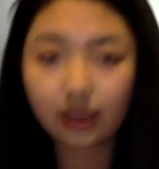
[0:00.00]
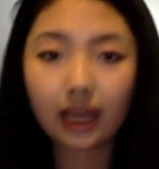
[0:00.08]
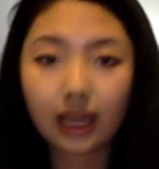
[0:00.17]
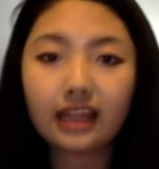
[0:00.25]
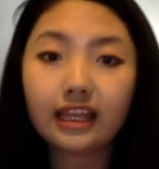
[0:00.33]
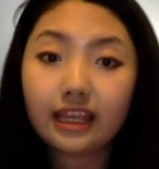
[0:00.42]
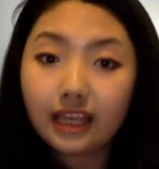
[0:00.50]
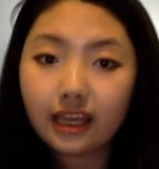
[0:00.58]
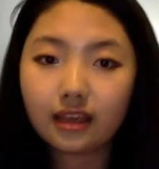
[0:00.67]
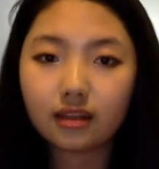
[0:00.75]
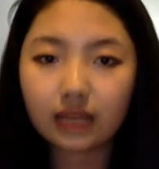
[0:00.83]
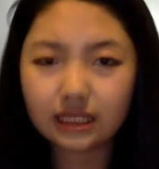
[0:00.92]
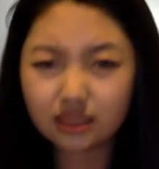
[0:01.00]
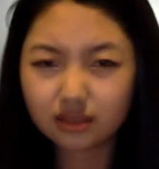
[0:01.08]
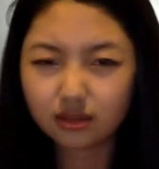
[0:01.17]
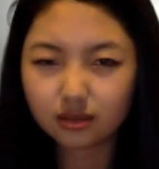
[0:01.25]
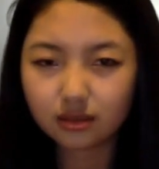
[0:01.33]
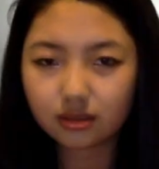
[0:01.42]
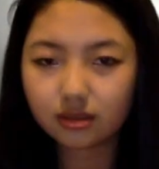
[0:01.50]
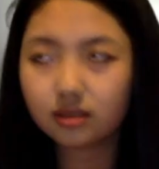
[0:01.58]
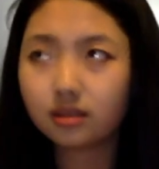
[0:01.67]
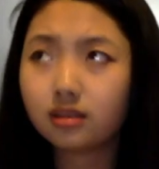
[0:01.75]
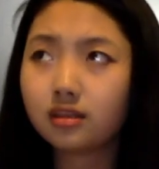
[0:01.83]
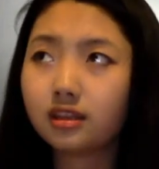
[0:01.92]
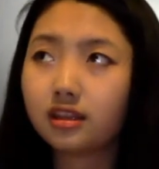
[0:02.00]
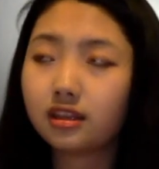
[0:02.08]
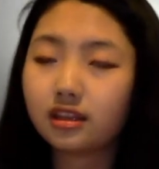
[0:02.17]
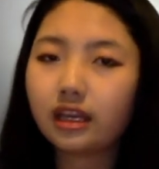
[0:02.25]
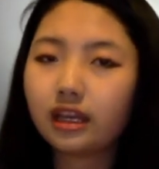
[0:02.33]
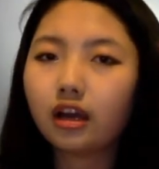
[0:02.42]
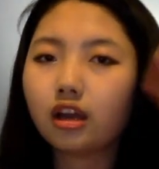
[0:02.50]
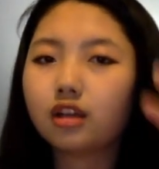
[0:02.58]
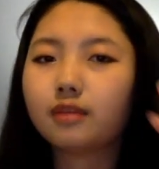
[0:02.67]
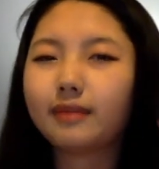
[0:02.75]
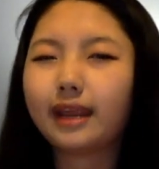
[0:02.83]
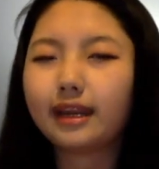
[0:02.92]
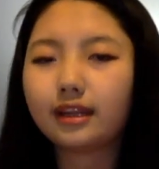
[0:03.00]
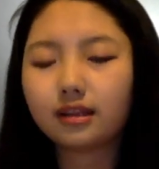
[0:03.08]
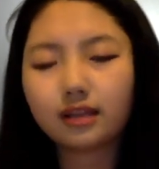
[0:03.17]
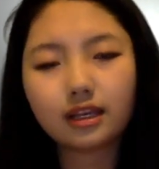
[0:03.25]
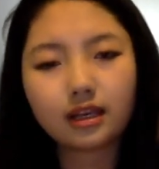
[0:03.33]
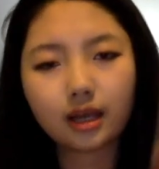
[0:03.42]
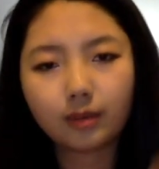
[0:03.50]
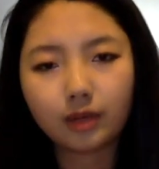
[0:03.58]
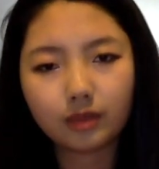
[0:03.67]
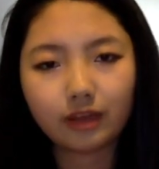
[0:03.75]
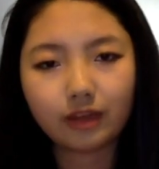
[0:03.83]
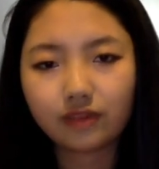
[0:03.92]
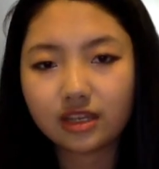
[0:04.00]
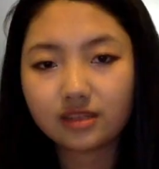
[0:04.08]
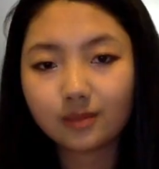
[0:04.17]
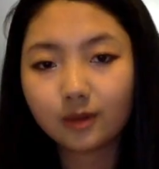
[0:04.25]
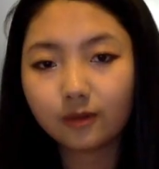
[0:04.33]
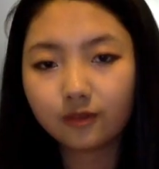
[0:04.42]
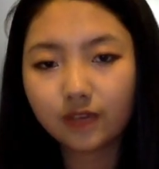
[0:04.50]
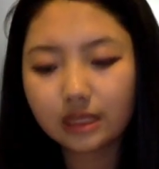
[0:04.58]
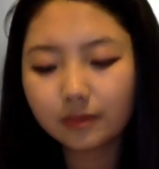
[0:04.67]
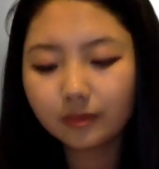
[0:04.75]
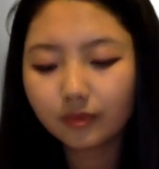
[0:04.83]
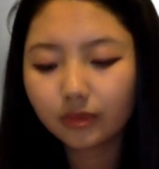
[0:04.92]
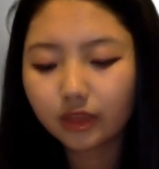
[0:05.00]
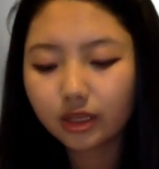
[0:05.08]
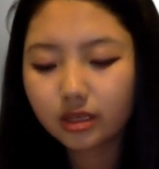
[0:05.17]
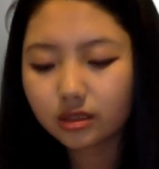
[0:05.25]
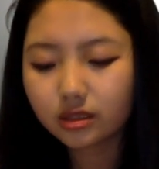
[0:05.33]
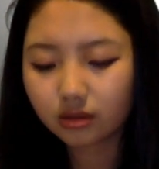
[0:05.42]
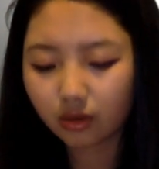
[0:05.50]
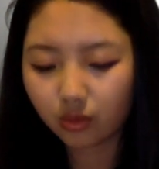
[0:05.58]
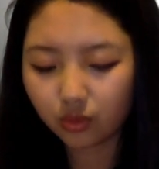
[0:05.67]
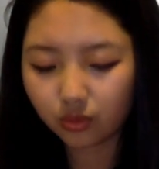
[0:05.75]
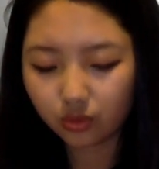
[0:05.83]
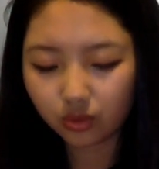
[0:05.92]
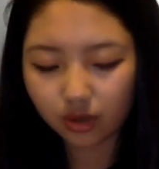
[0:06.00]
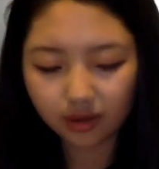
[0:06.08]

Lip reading: like it. They automatically come on my Facebook feed. So